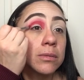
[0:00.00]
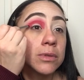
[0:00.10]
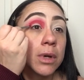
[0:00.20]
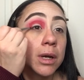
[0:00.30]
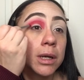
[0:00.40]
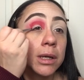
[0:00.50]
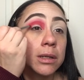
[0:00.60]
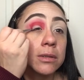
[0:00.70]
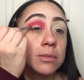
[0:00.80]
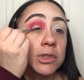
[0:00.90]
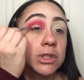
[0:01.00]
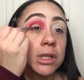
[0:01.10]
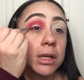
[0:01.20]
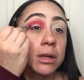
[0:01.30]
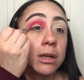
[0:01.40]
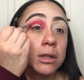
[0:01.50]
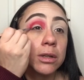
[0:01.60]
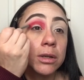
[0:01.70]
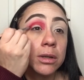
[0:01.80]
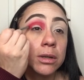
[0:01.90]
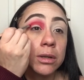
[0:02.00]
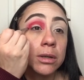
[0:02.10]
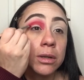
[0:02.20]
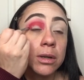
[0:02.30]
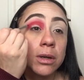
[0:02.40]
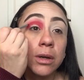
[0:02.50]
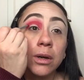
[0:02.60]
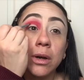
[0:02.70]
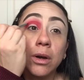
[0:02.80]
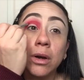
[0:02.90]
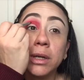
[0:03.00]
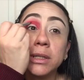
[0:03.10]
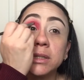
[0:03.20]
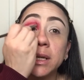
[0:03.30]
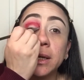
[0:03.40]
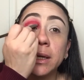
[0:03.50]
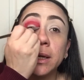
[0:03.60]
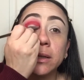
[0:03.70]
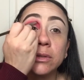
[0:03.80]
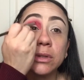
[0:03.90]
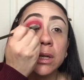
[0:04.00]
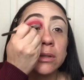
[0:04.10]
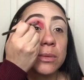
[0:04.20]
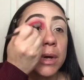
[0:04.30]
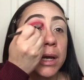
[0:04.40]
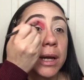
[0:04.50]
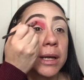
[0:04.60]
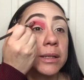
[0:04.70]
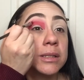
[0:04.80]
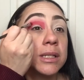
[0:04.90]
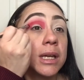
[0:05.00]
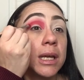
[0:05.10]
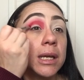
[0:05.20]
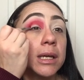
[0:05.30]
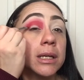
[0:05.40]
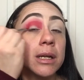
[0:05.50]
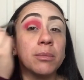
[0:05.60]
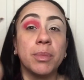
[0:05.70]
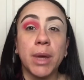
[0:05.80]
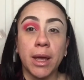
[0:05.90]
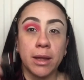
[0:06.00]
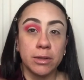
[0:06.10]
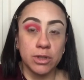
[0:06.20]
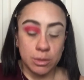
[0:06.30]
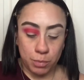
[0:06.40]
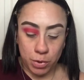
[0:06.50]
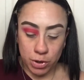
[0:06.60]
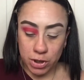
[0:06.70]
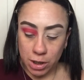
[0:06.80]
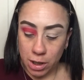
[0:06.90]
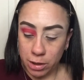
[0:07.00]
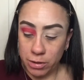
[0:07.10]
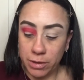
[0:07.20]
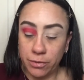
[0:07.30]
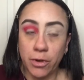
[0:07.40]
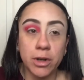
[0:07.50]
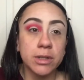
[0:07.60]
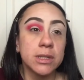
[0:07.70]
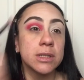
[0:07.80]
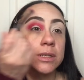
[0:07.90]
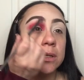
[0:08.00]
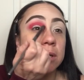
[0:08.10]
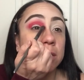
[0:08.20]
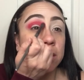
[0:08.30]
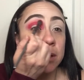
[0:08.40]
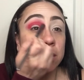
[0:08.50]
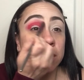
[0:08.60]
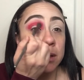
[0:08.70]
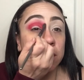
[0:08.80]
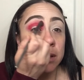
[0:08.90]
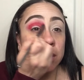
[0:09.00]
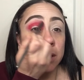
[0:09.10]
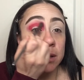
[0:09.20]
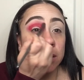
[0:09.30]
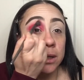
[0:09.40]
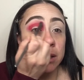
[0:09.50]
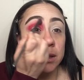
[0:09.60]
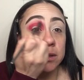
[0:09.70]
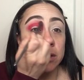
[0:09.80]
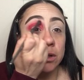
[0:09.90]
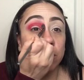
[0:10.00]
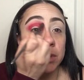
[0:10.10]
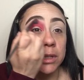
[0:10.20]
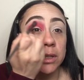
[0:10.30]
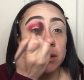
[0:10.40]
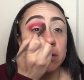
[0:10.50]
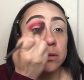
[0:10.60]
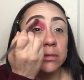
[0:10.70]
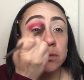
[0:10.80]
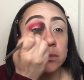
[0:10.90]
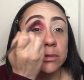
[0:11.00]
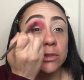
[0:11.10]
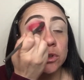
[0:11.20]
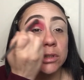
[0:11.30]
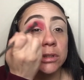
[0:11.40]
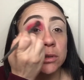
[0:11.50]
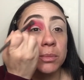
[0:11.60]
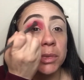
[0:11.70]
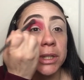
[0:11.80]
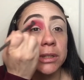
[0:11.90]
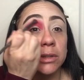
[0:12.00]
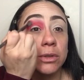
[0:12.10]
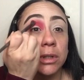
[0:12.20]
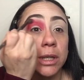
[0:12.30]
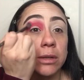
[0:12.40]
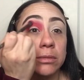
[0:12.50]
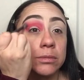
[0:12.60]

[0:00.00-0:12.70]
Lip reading: trying to get as much of that color on as I can. So that's why I take it and just push the color in first, and then I like to go in and just blend it all out.